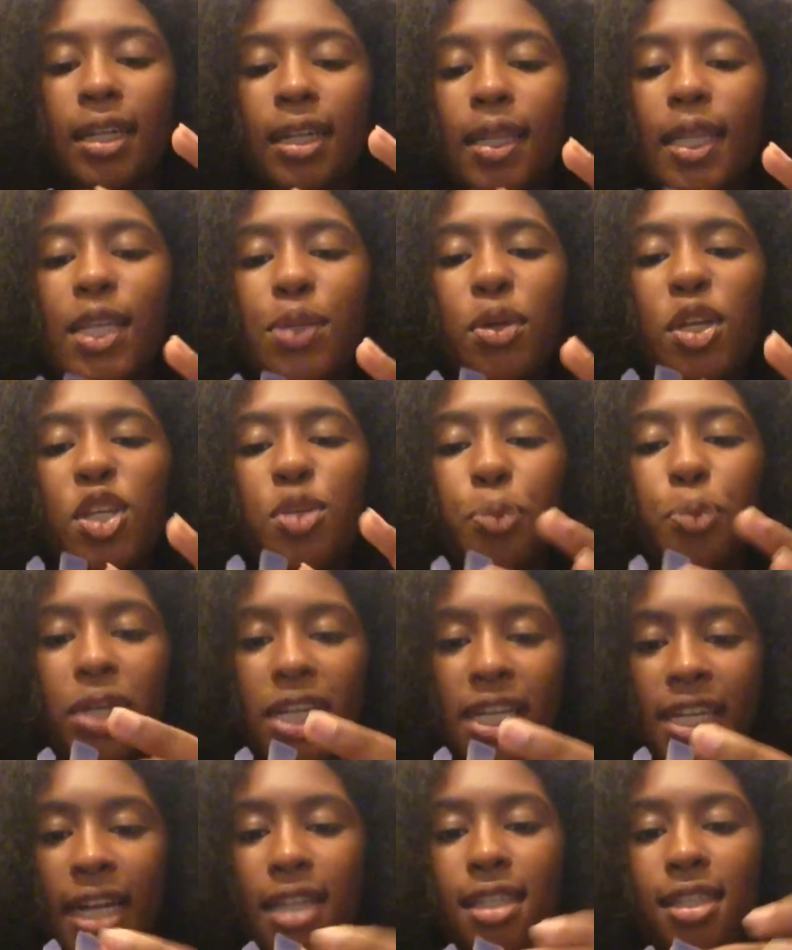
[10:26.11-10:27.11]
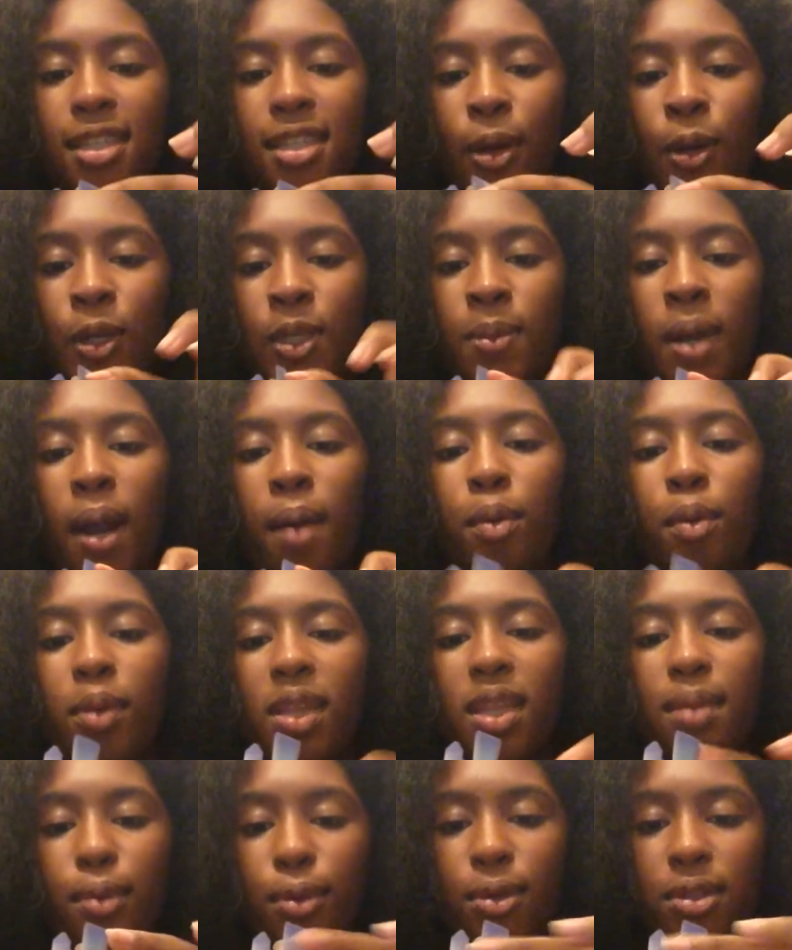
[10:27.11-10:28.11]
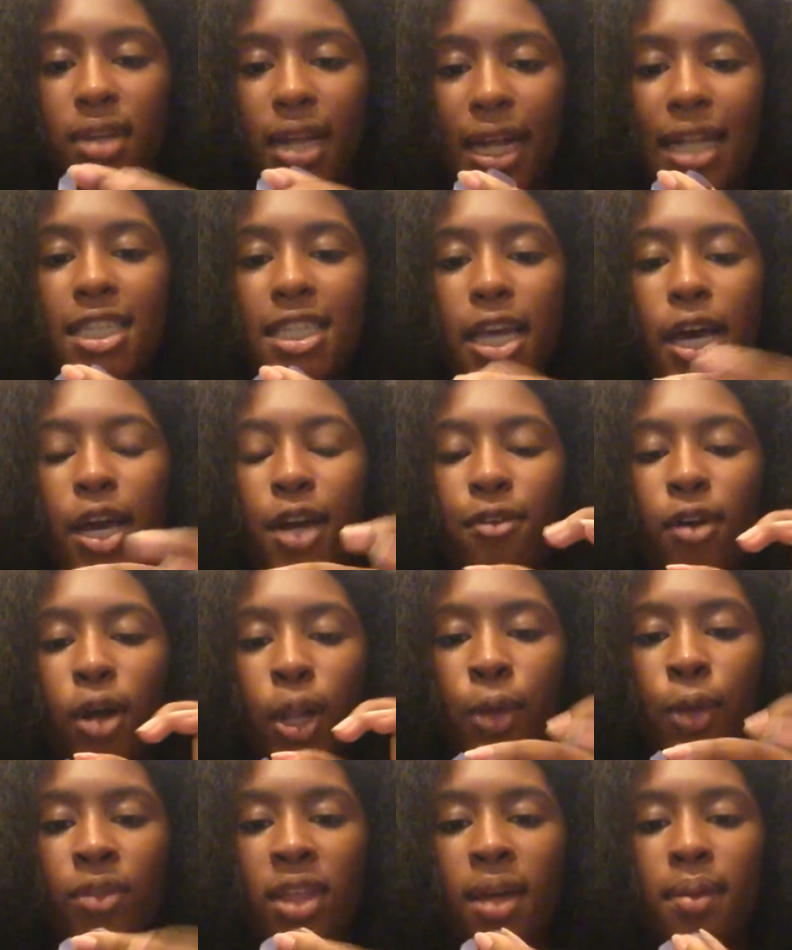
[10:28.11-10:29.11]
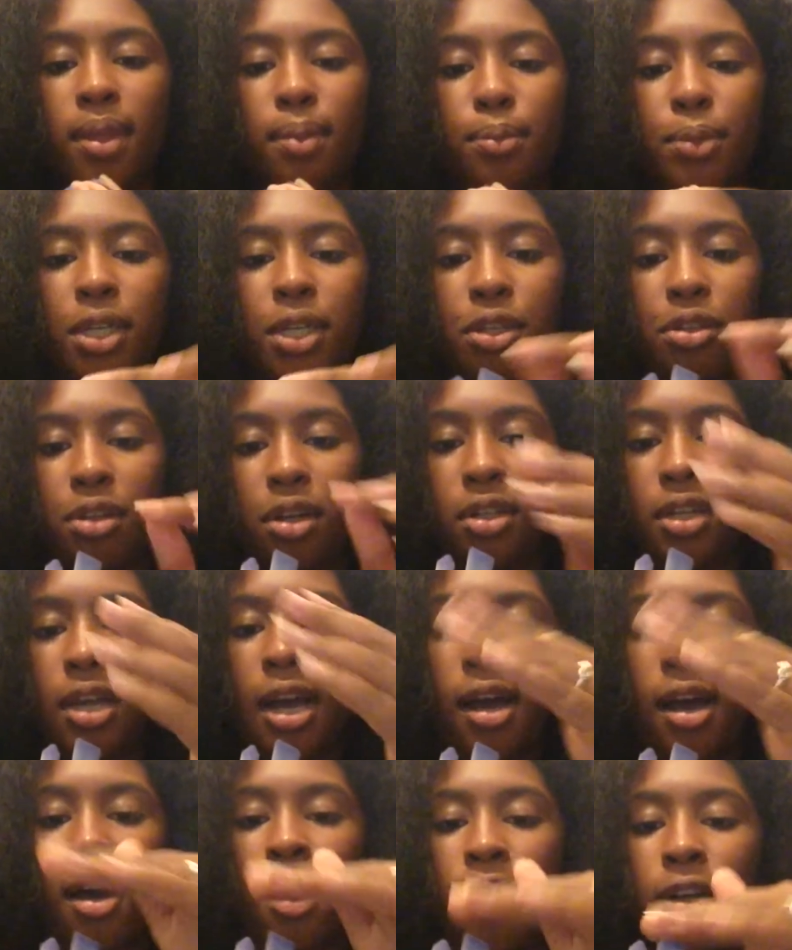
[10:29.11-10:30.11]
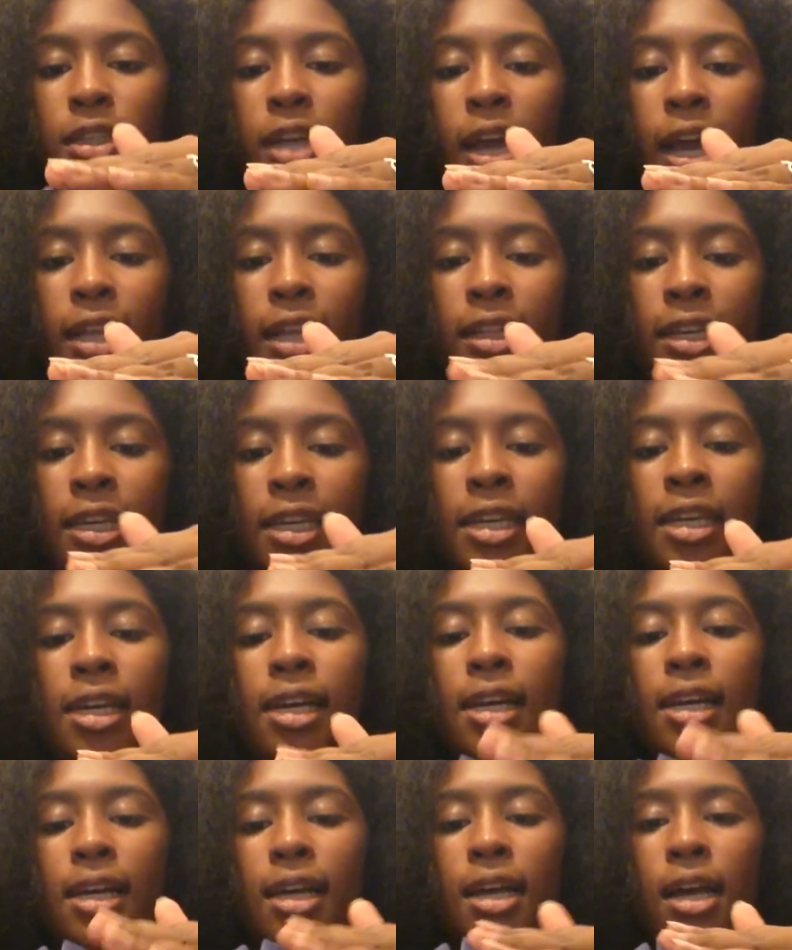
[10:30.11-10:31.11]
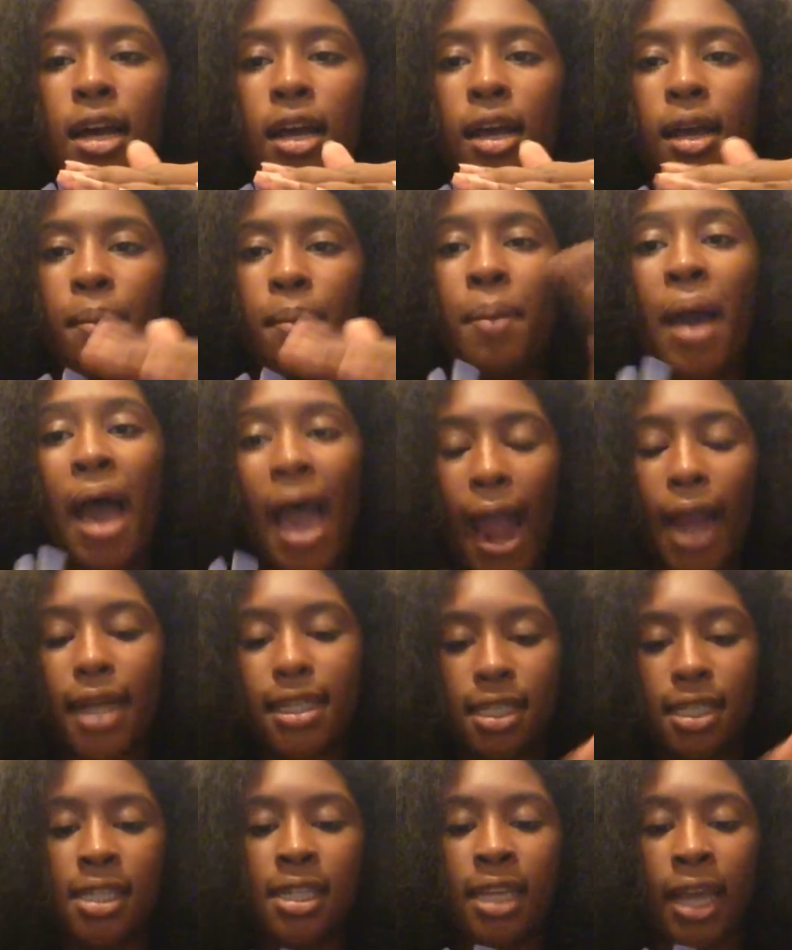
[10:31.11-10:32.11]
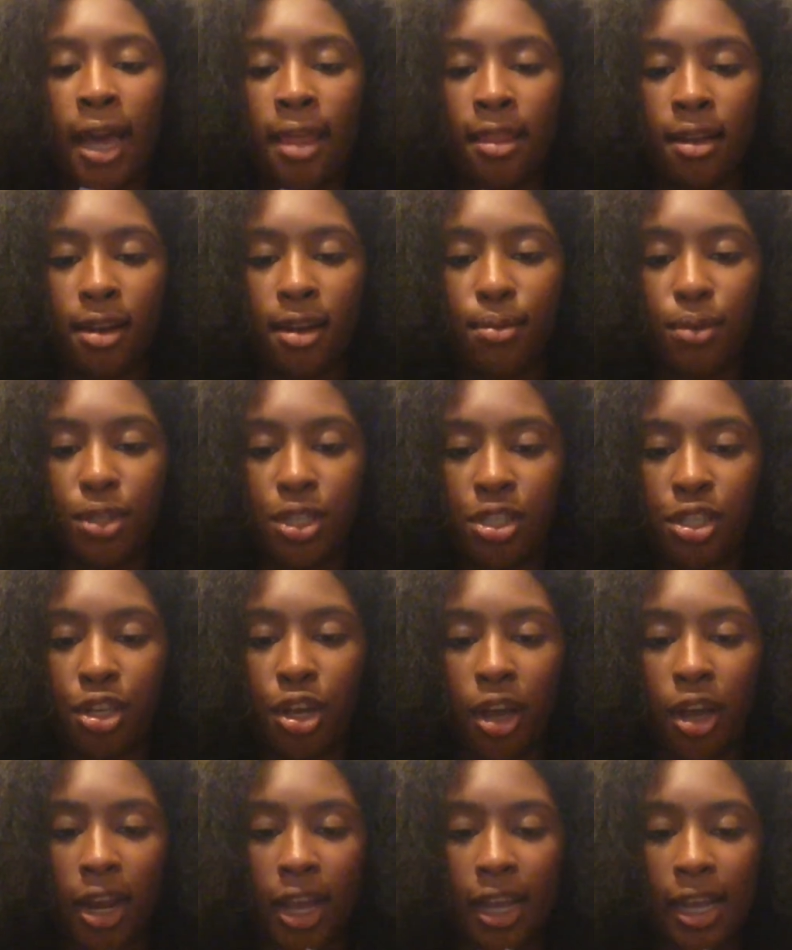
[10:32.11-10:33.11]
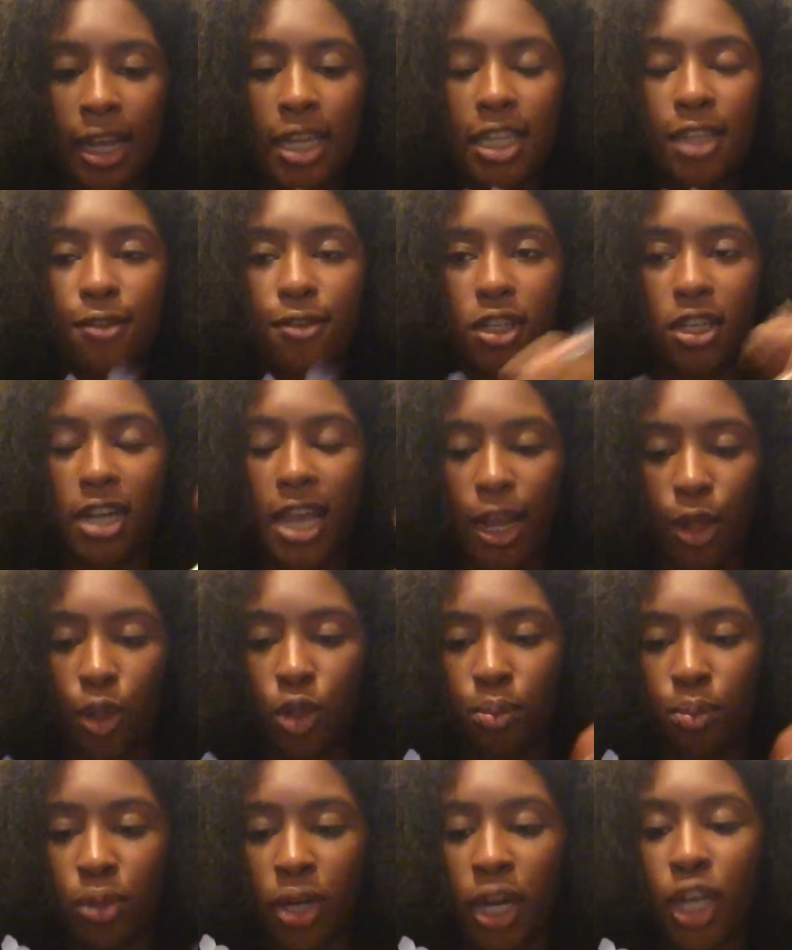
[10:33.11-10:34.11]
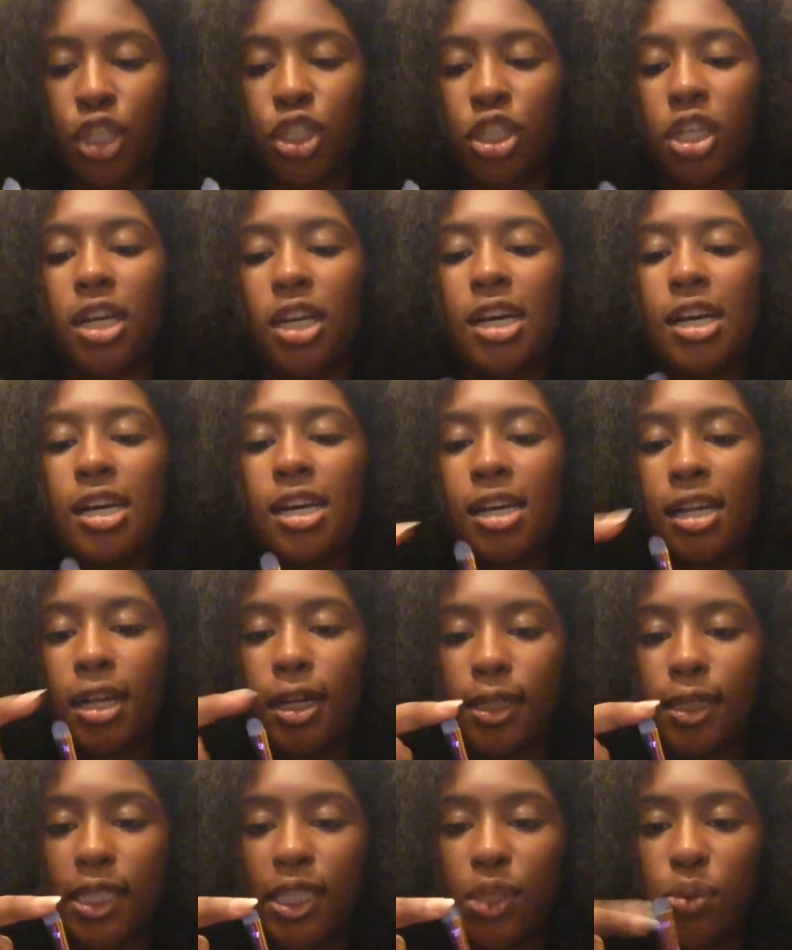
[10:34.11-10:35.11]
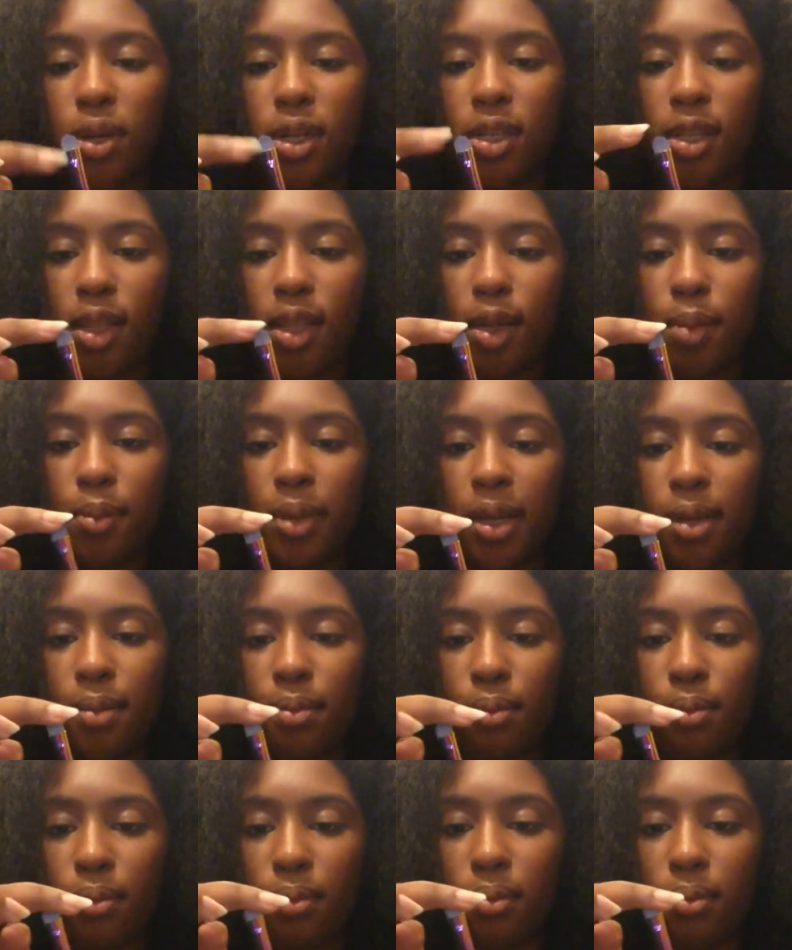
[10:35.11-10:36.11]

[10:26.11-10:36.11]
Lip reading: This one is pretty dense though. It's probably the most dense out of all of them. The bristles are tightly packed together, which is good, I guess, for an angled brush. This one is a little bit